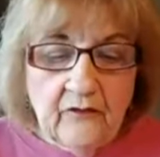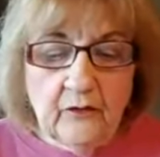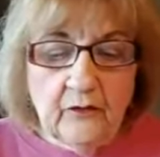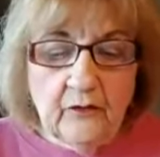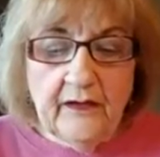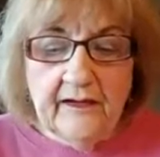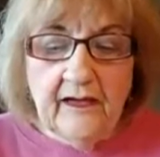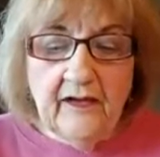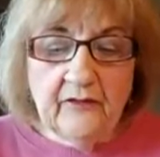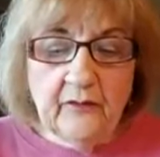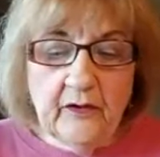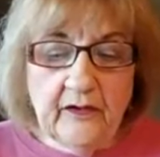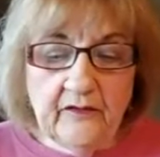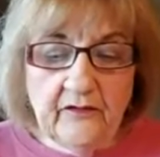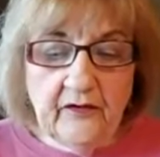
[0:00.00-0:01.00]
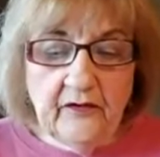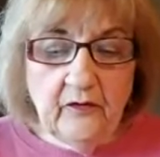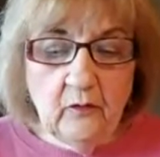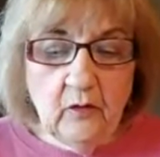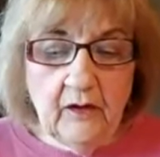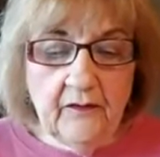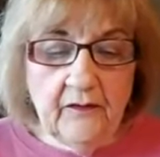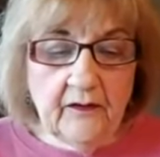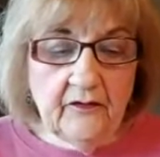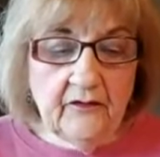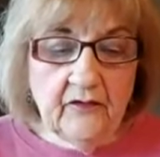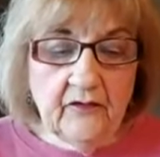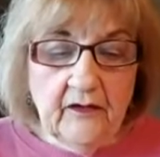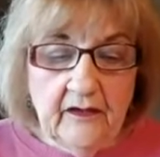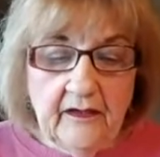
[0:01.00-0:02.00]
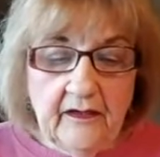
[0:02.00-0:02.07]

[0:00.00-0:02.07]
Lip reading: again, as I continue on this,